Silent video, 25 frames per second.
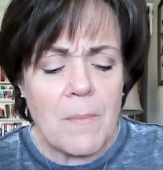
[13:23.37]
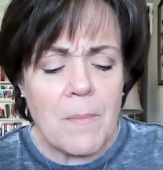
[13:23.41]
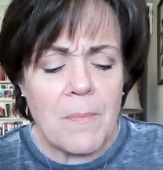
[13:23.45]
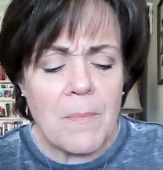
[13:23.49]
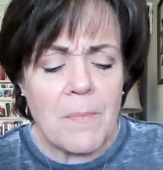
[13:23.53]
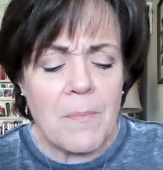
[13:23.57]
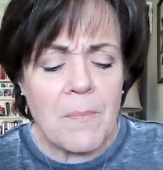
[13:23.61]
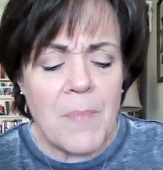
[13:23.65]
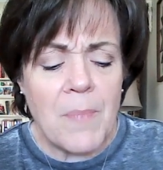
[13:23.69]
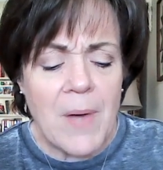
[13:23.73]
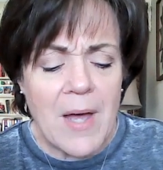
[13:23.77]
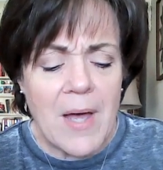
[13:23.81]

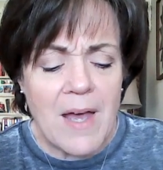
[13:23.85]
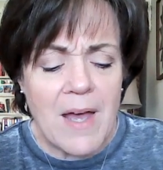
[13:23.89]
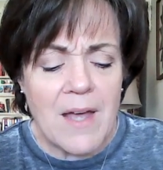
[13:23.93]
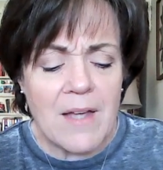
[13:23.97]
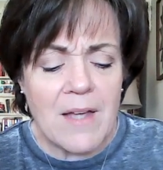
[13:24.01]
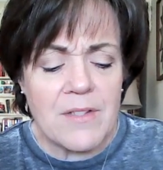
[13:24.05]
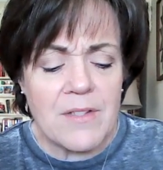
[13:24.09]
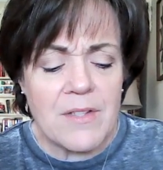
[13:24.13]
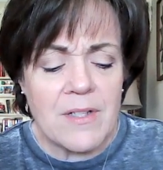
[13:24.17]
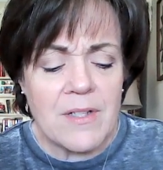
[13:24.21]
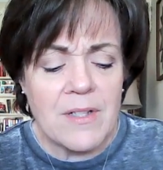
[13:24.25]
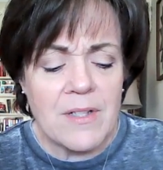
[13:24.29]

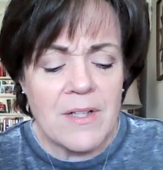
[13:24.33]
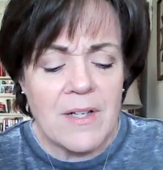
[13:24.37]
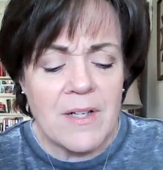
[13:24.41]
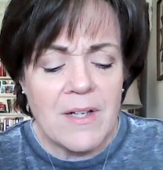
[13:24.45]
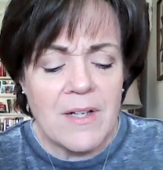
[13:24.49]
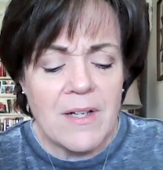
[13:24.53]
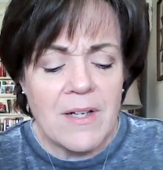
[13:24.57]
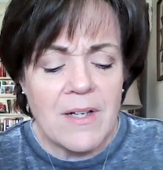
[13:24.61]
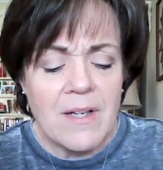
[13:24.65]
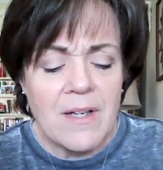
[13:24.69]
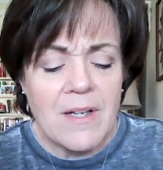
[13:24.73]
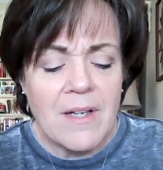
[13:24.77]
But
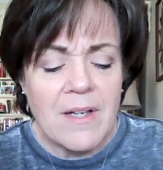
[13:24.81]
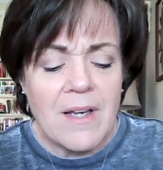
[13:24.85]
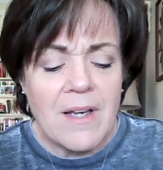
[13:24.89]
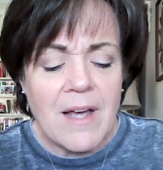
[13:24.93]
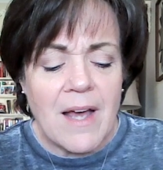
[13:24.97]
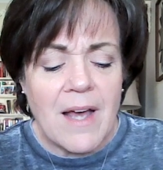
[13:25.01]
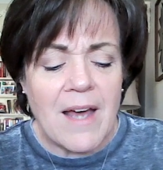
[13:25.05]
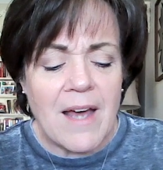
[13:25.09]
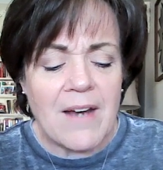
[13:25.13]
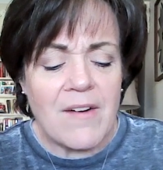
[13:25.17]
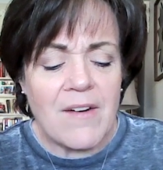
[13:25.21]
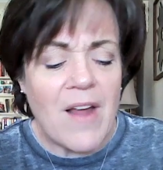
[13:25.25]

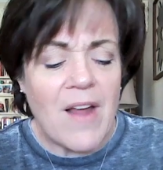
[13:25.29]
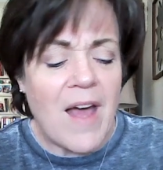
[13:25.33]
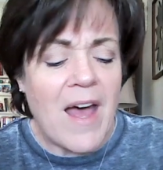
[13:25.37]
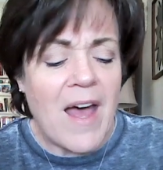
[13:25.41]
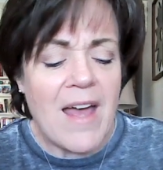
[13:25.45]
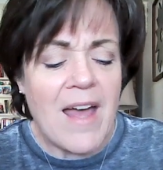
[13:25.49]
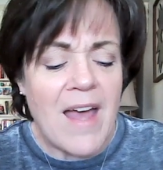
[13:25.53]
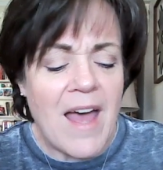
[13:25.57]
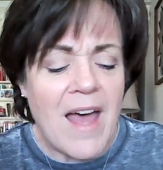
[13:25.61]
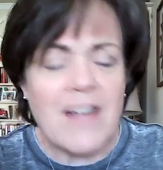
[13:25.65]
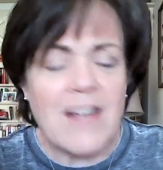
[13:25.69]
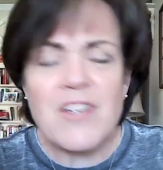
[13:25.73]
I don't
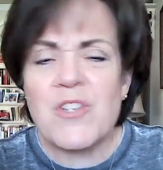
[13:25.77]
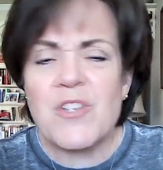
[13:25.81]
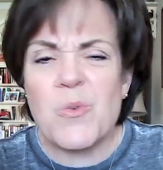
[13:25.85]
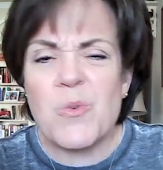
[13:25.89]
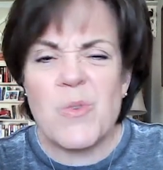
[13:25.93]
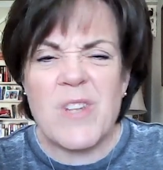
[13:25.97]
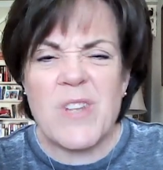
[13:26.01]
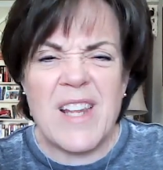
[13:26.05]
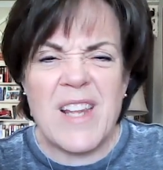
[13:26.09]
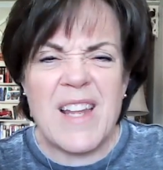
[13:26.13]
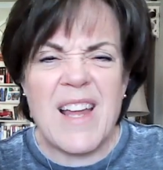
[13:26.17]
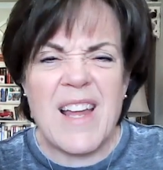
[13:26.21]
know. I just
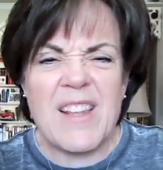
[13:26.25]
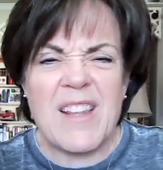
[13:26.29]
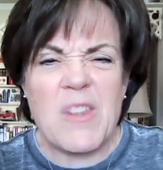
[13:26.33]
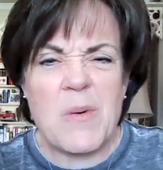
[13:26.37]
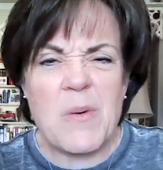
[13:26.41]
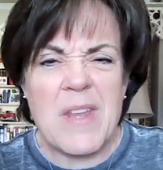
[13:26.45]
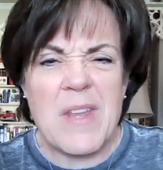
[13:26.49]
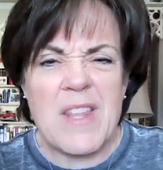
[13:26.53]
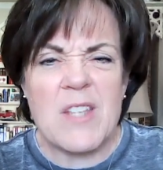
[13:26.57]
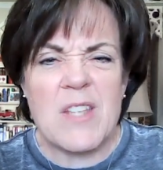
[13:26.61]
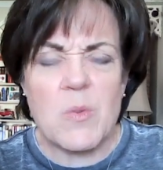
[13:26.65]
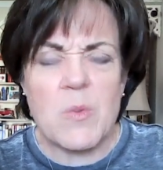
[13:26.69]
really like the
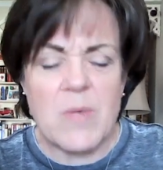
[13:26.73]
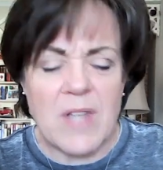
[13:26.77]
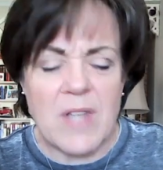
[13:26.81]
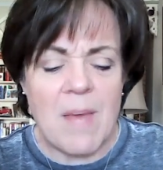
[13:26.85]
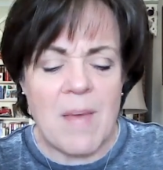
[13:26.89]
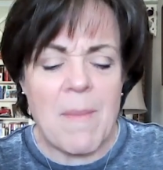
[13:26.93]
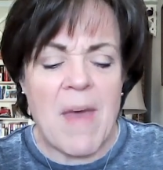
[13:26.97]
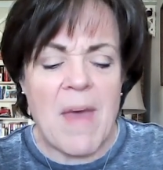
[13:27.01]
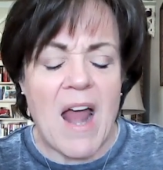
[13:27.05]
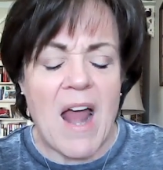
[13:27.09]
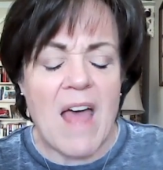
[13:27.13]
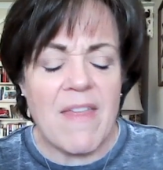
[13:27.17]
way this one
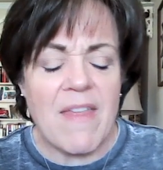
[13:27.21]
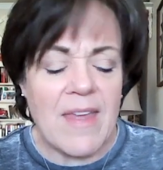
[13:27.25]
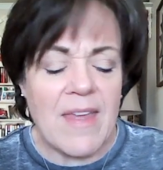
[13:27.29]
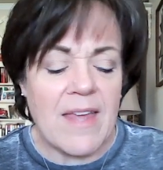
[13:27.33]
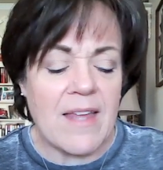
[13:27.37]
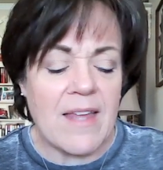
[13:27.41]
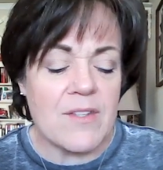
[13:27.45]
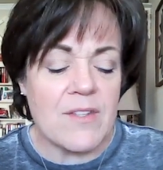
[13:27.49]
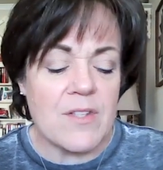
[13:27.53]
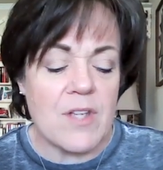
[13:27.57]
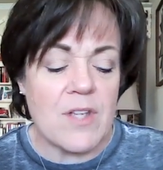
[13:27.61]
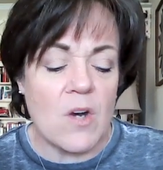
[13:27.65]
came out. I think
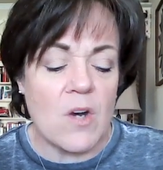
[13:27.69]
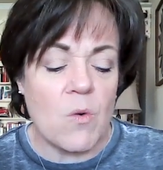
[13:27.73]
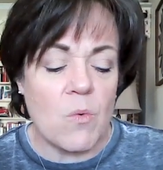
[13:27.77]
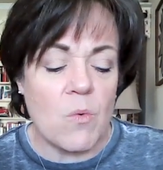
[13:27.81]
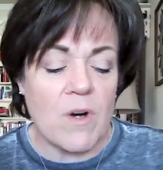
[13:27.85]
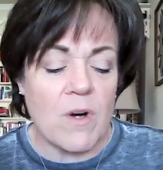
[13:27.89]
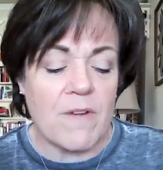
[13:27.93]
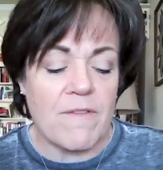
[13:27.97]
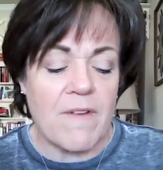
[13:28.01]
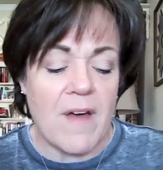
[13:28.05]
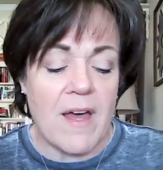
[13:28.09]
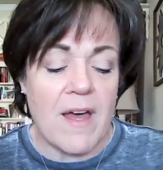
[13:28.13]
it's going to
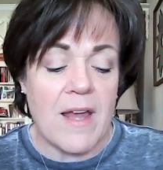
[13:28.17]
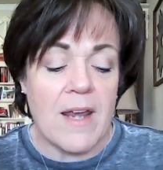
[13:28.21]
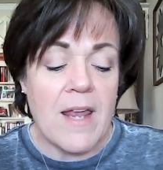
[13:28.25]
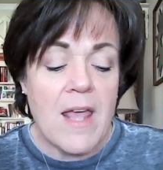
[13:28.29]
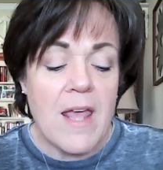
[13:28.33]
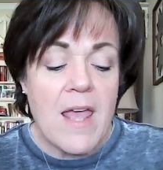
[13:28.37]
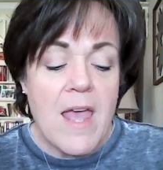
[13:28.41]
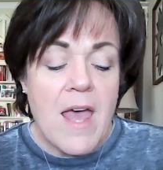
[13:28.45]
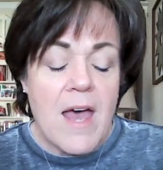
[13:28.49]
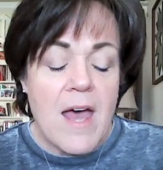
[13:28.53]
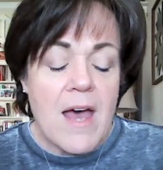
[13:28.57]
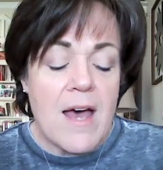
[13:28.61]
work fine.
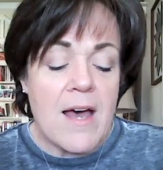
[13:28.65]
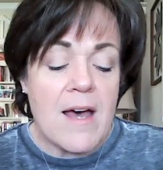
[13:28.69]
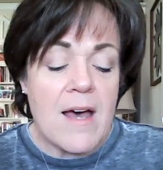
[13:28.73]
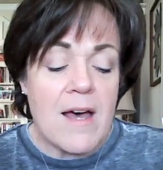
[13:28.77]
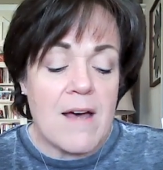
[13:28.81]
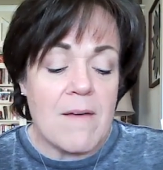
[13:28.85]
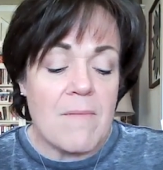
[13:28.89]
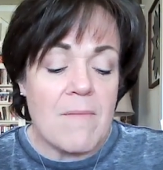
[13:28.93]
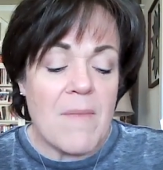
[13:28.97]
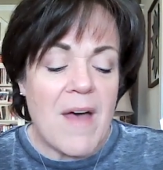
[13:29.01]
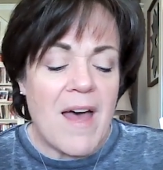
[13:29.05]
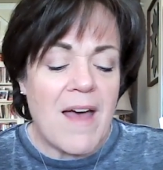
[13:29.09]
I